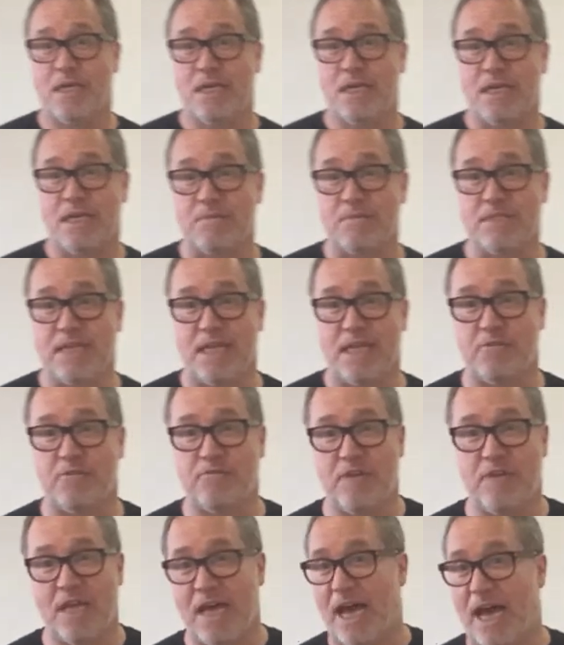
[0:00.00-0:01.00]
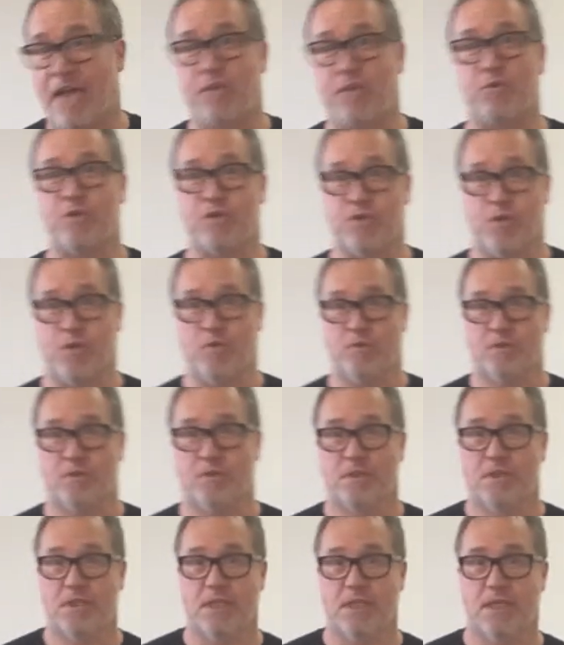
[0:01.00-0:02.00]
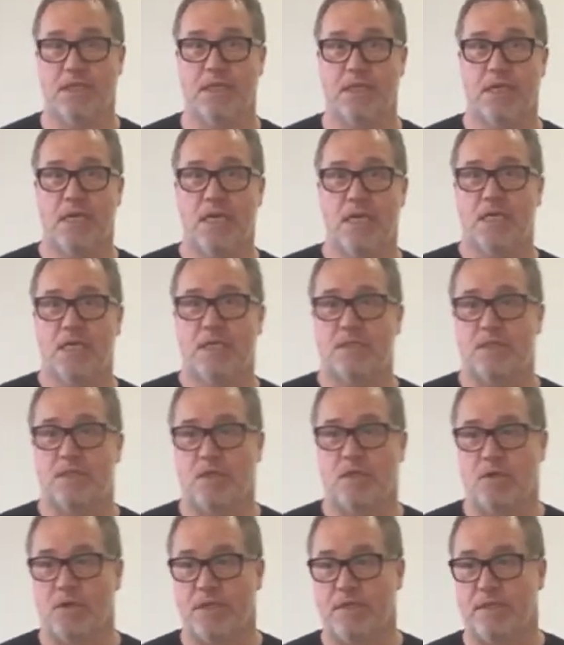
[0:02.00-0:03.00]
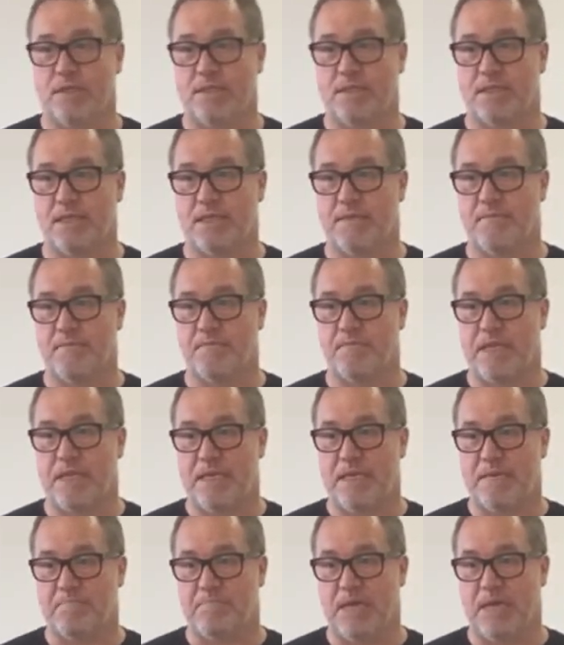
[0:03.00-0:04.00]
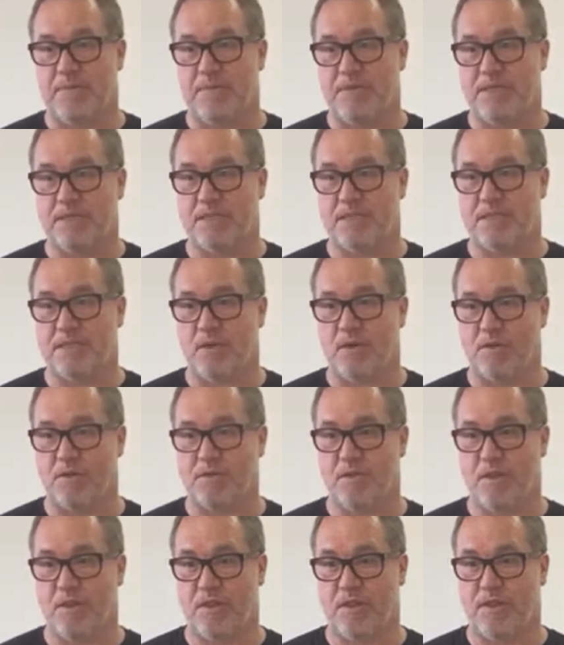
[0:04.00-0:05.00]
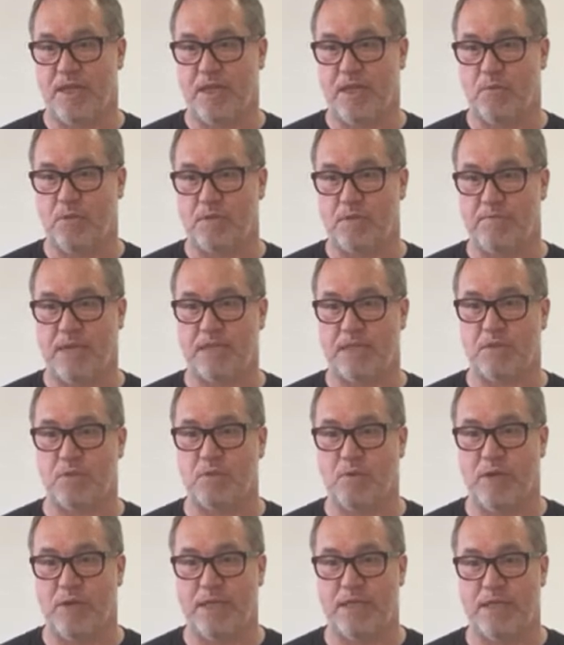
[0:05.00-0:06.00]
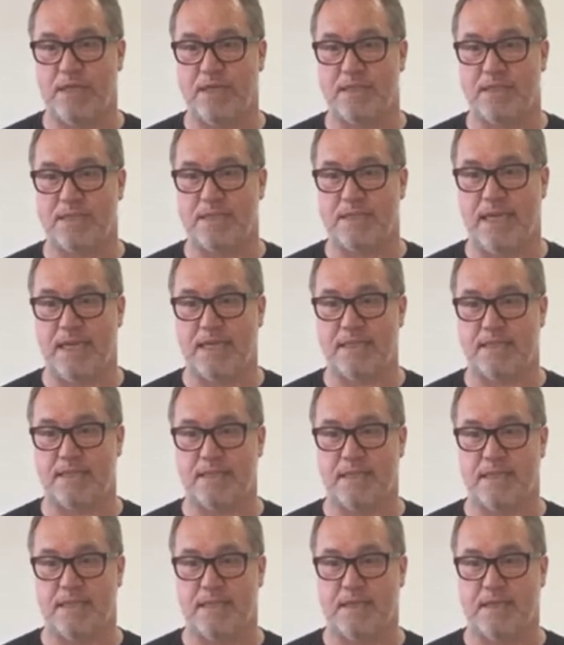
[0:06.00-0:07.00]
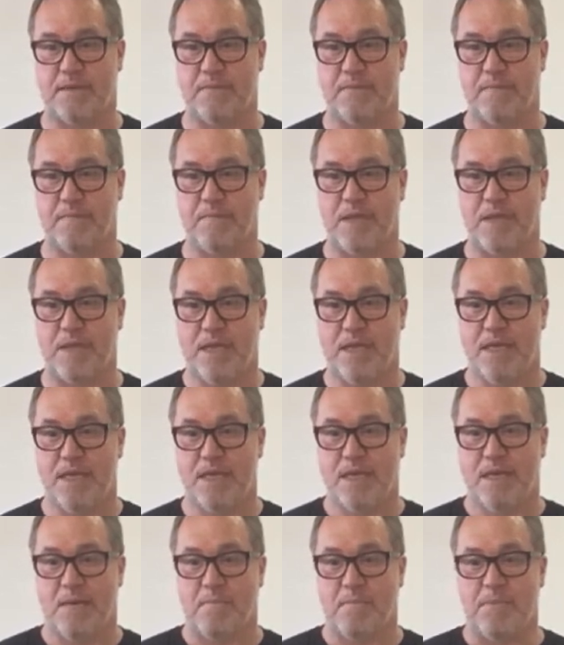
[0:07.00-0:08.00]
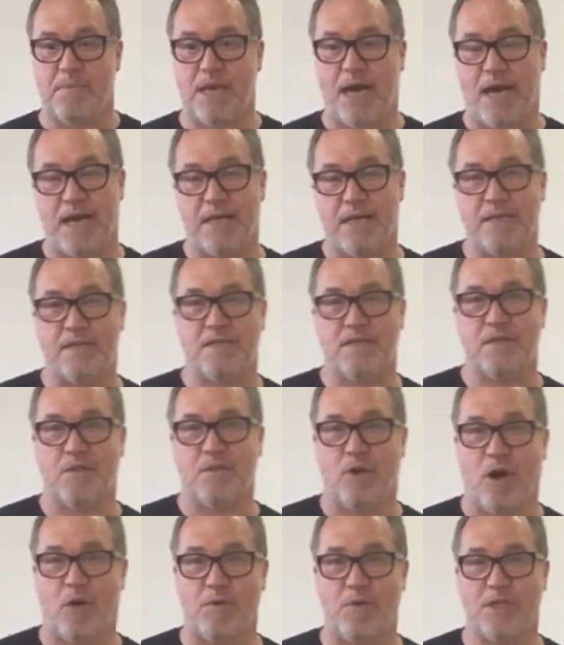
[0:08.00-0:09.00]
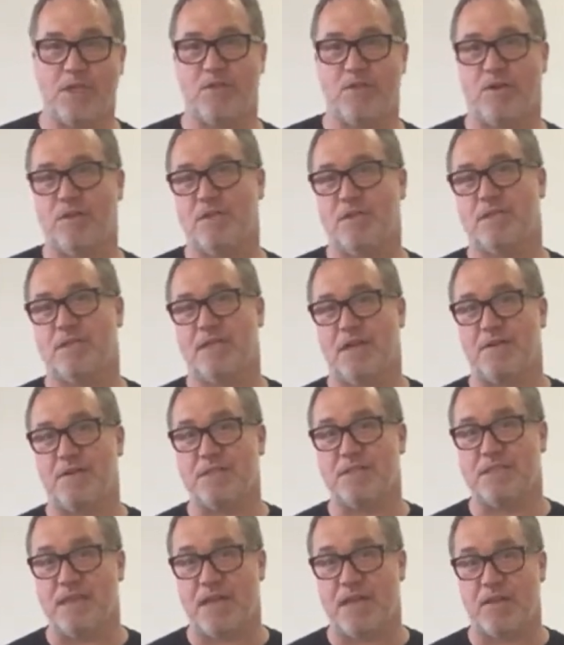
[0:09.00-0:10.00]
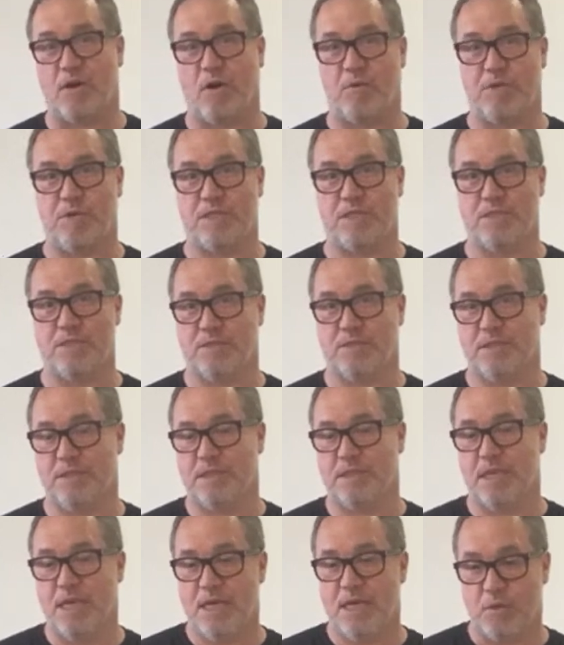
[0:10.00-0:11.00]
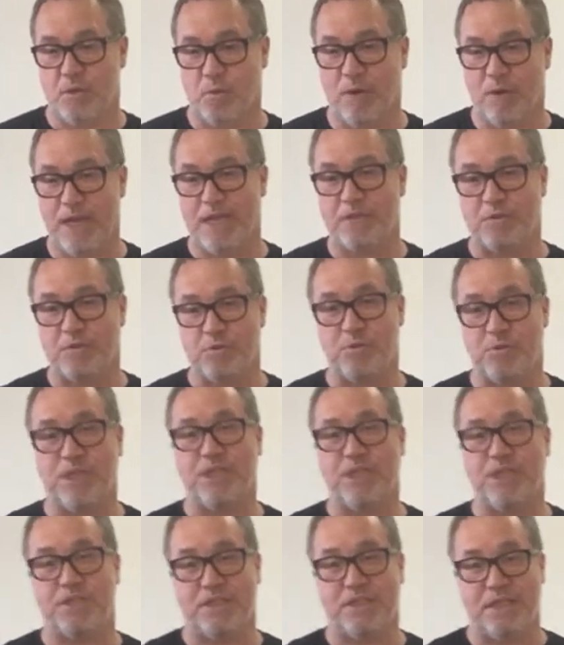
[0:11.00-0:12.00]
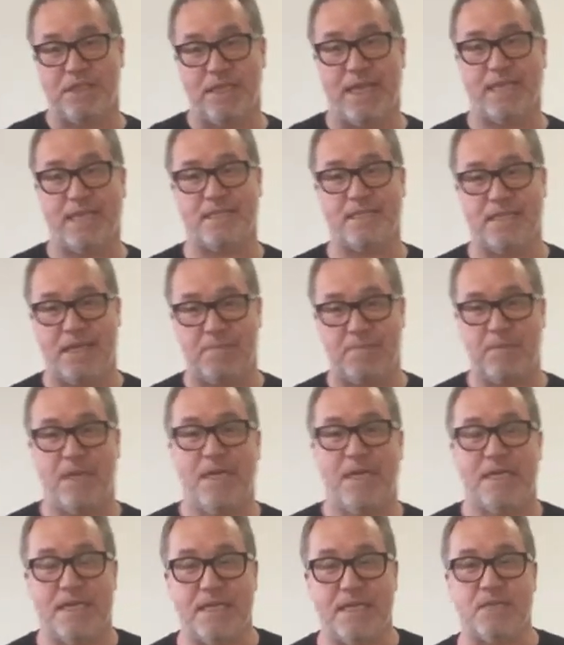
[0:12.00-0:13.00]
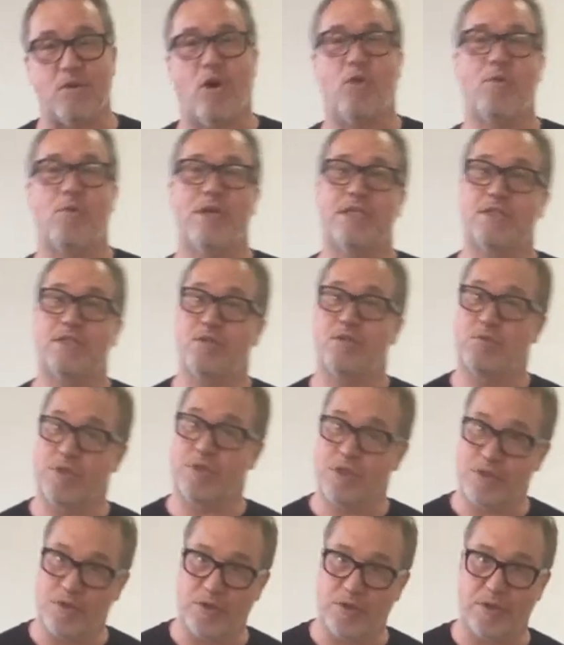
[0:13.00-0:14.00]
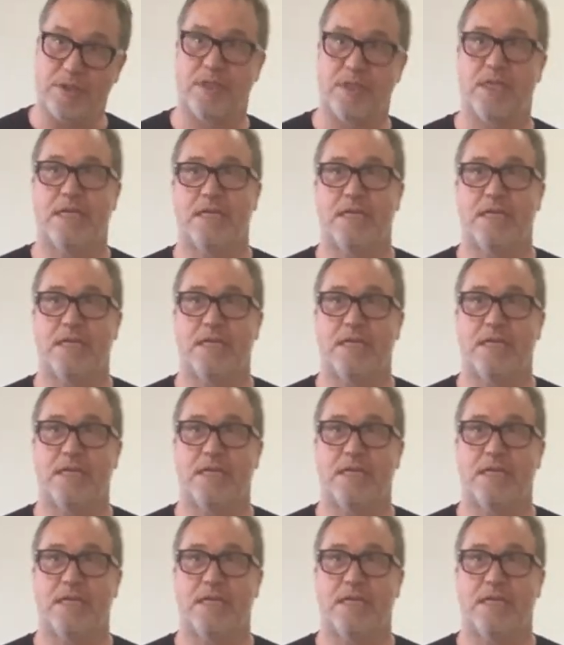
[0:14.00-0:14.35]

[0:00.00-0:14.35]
himself, I do not know. So, and maybe this is also the thing what Matsun-Kuen said, behind the horizon, there is another horizon. And the way to reach the next step is always to return